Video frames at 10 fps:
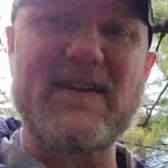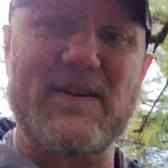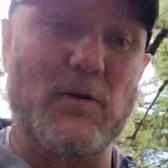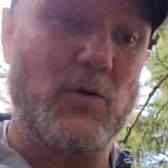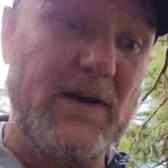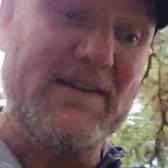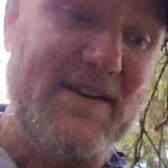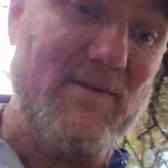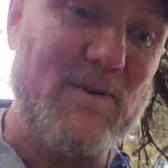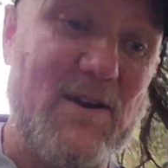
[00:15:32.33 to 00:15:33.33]
just so
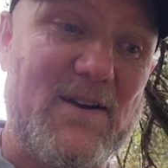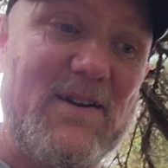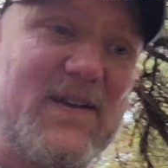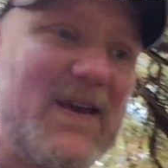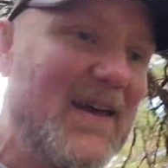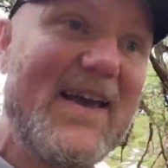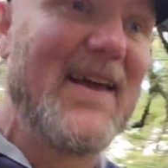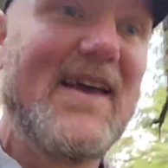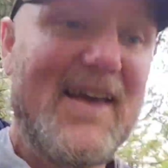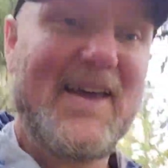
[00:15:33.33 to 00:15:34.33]
risky, because
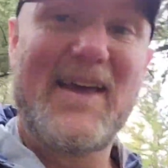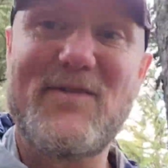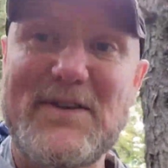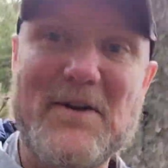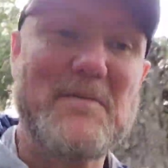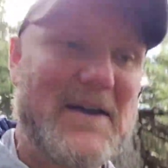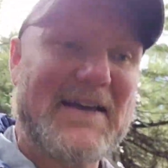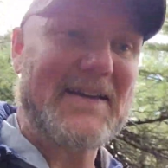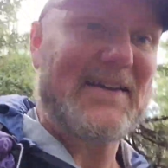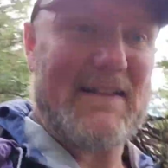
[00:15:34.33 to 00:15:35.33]
if I don't
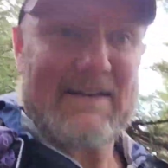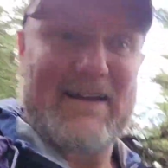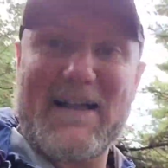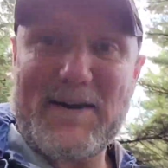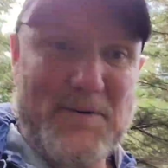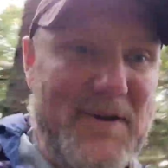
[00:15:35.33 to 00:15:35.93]
make it, like I got